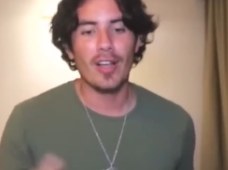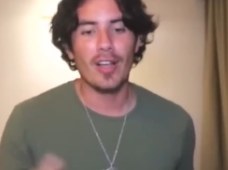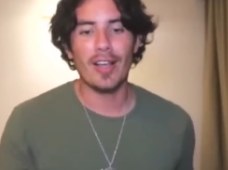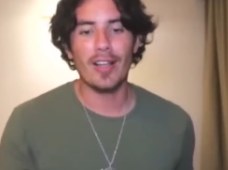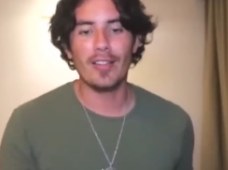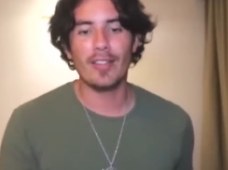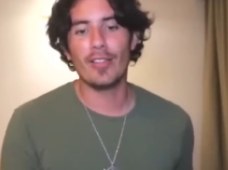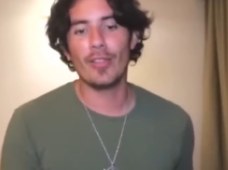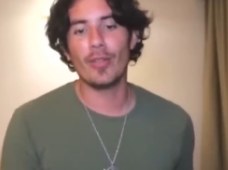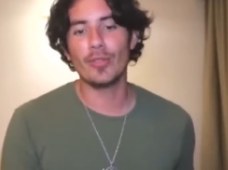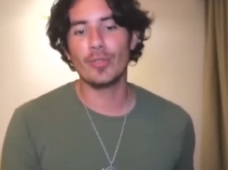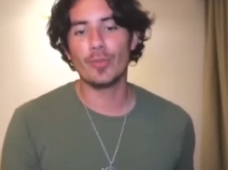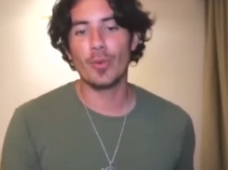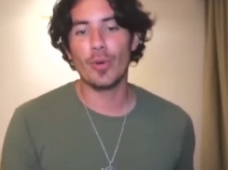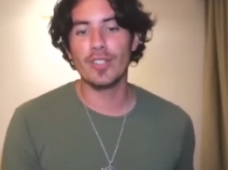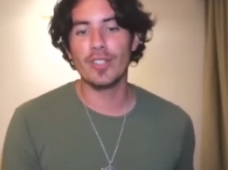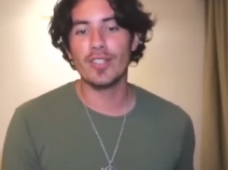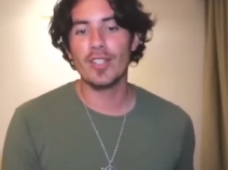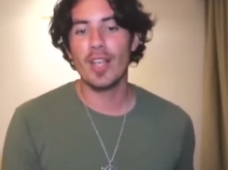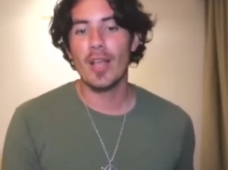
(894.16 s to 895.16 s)
and those
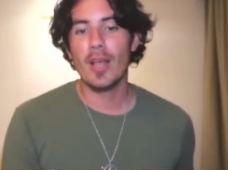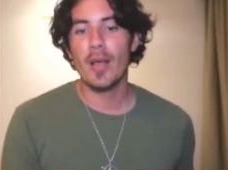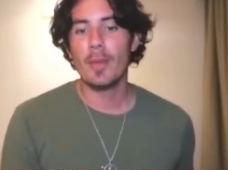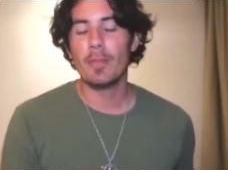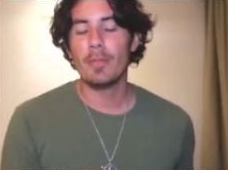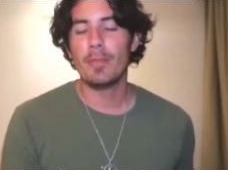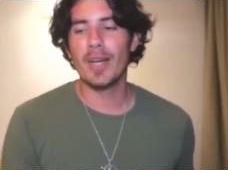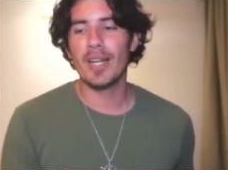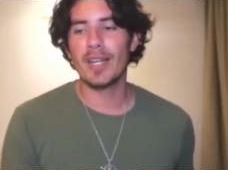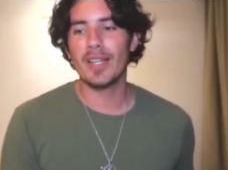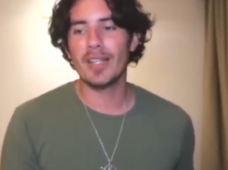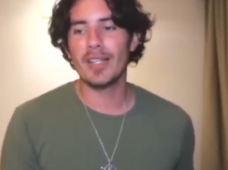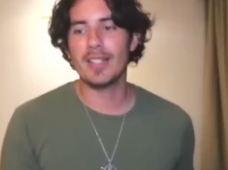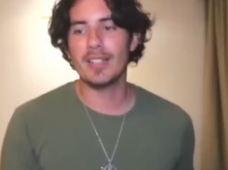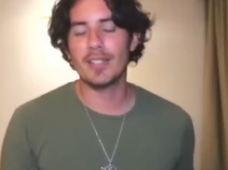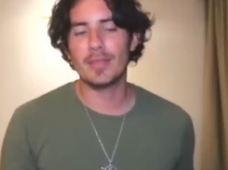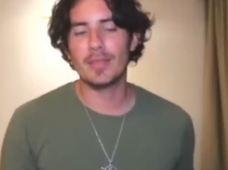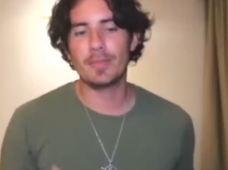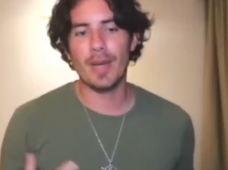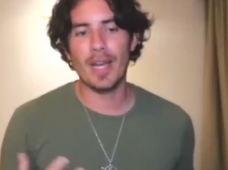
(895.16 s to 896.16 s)
words. But in
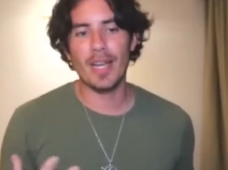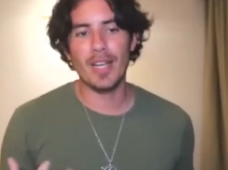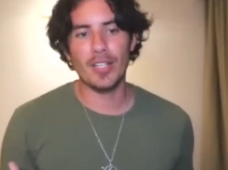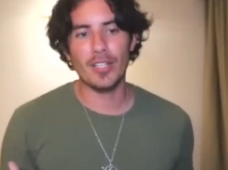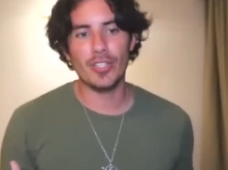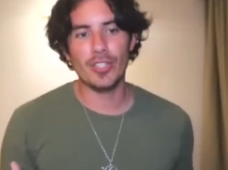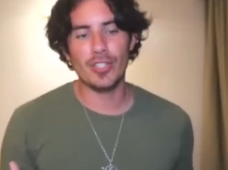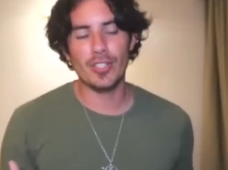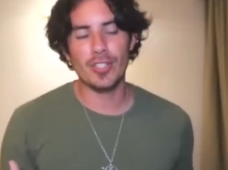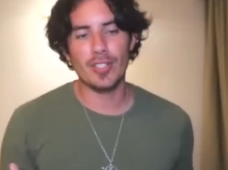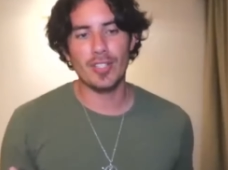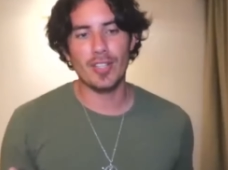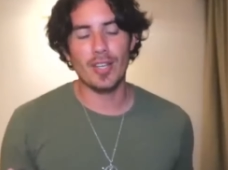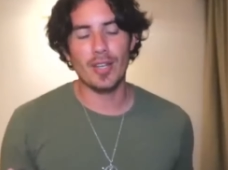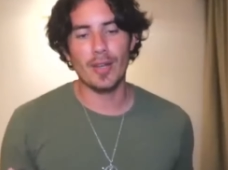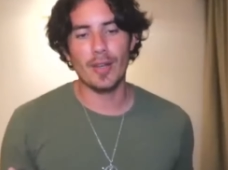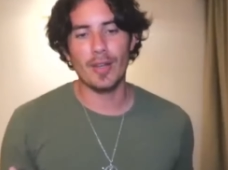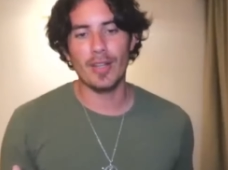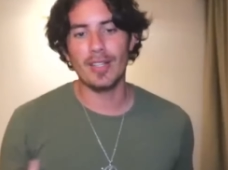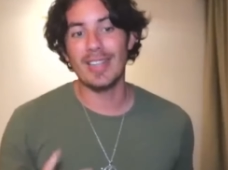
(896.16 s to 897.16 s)
Spanish,
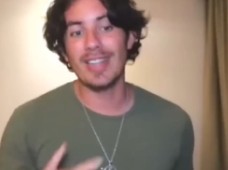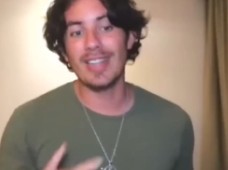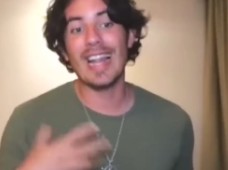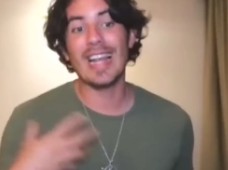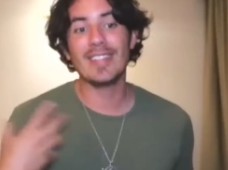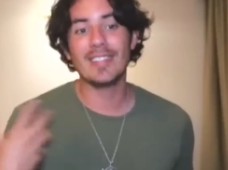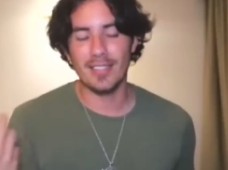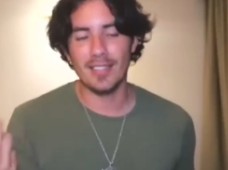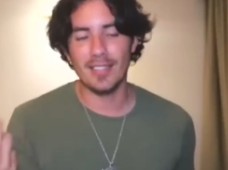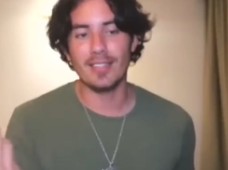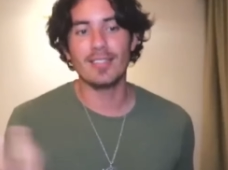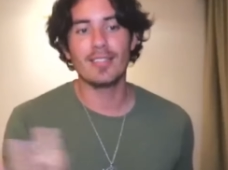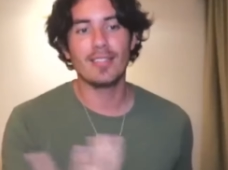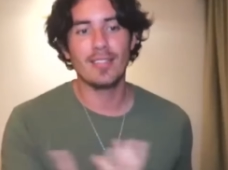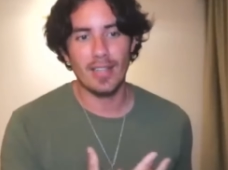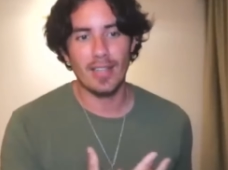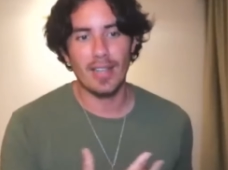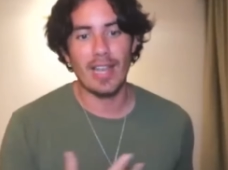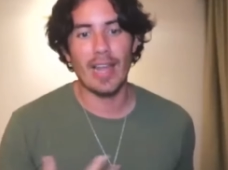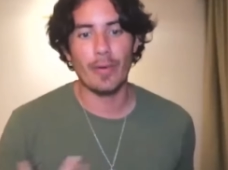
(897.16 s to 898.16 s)
in Latin
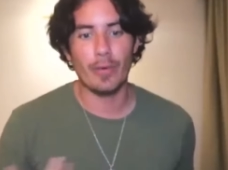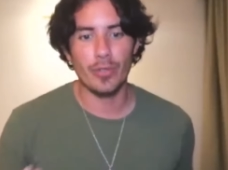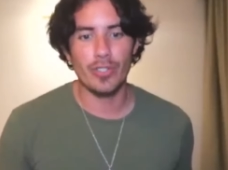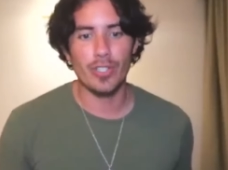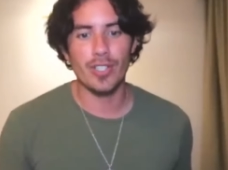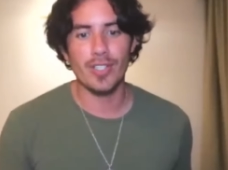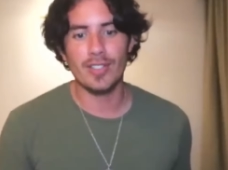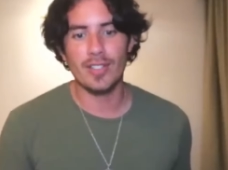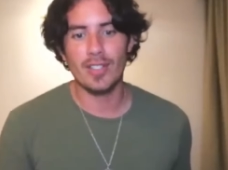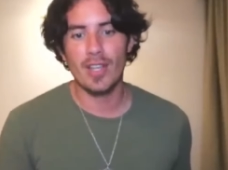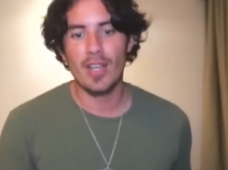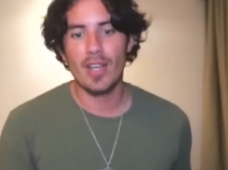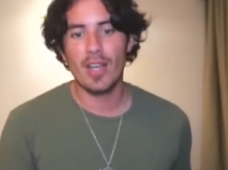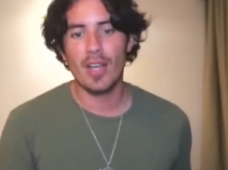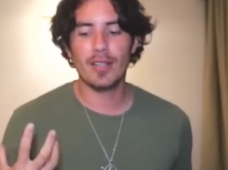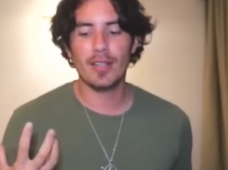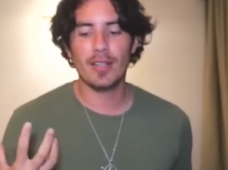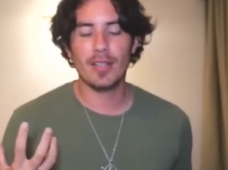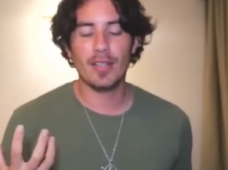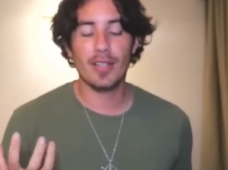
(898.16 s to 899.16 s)
languages,
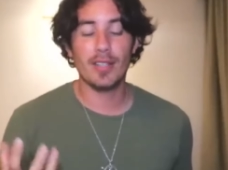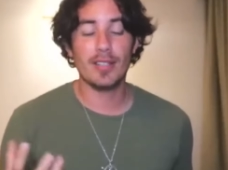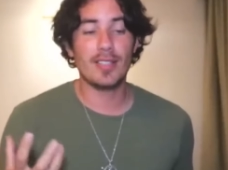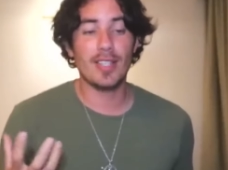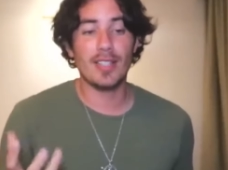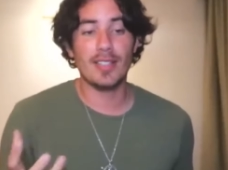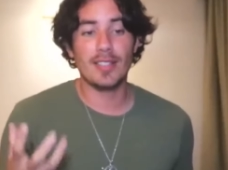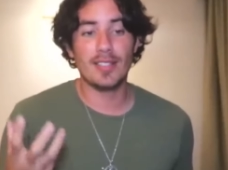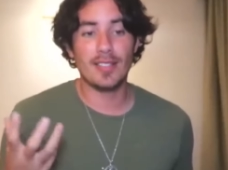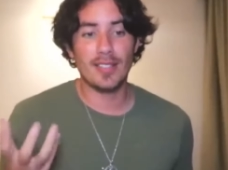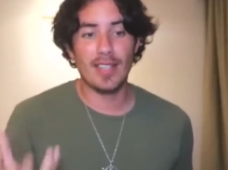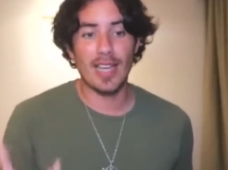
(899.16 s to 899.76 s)
It says